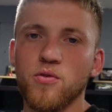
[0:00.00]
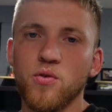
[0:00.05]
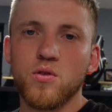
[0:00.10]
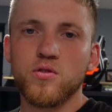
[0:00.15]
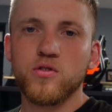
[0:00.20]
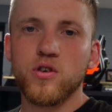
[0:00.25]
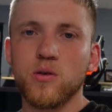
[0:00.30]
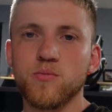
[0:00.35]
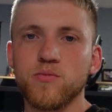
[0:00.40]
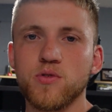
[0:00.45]

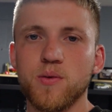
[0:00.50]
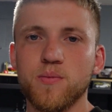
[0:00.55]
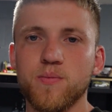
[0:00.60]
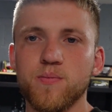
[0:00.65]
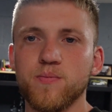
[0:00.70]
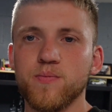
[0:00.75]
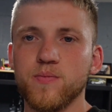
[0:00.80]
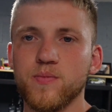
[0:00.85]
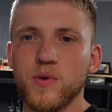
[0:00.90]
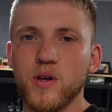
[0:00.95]
time's
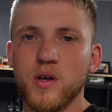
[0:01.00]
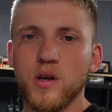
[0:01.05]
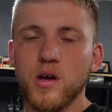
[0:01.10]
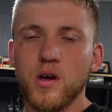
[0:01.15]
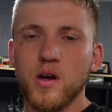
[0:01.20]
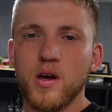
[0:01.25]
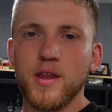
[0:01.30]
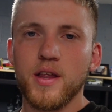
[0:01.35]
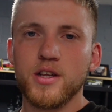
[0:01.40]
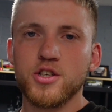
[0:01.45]
up.
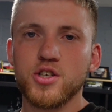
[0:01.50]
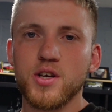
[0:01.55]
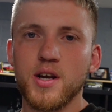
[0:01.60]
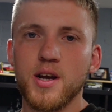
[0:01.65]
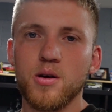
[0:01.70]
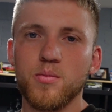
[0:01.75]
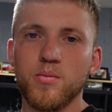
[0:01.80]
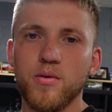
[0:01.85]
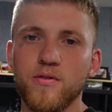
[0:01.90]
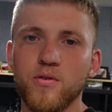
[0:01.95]
Then chill
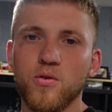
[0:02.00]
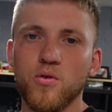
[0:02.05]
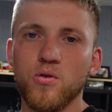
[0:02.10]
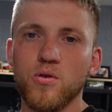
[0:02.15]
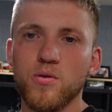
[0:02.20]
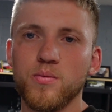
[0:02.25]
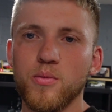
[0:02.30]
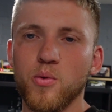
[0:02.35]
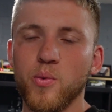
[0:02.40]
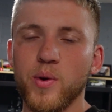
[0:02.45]
out
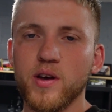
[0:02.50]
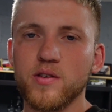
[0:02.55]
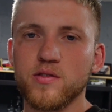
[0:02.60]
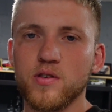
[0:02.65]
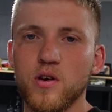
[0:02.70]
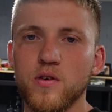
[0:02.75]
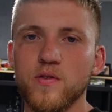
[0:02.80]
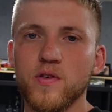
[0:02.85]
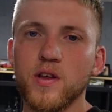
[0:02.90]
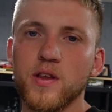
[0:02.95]
before my week's
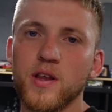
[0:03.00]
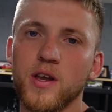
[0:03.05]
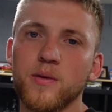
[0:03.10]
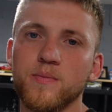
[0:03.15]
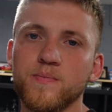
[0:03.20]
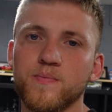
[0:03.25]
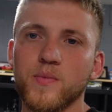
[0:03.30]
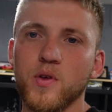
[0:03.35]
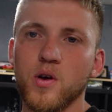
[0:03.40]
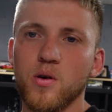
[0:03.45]
over, and
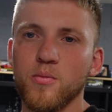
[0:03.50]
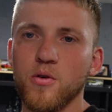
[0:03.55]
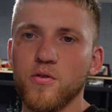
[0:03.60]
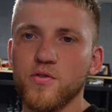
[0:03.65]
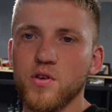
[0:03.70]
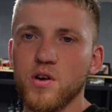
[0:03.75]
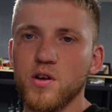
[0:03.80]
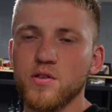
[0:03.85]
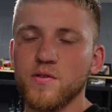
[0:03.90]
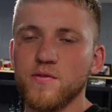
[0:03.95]
then I'm off
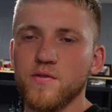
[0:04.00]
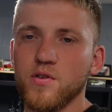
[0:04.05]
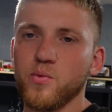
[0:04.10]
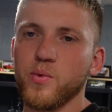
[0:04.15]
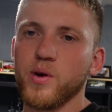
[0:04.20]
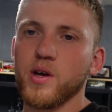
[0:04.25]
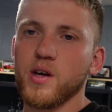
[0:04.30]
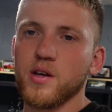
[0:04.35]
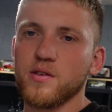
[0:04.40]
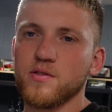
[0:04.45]
to London for the
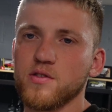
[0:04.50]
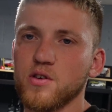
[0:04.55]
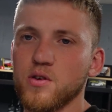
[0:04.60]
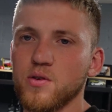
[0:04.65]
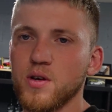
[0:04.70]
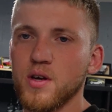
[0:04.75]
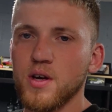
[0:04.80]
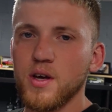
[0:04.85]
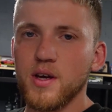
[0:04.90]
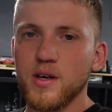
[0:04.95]
weekend. So
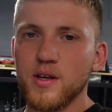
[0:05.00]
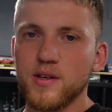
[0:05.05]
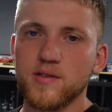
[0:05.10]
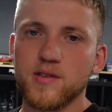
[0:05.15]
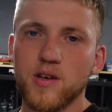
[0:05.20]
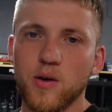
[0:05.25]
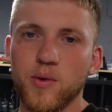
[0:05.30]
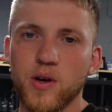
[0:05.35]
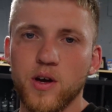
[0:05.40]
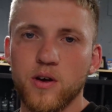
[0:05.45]

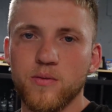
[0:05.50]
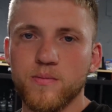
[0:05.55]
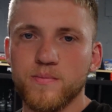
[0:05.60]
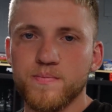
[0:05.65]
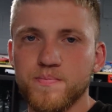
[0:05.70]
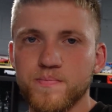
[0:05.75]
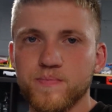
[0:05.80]
see how we go on.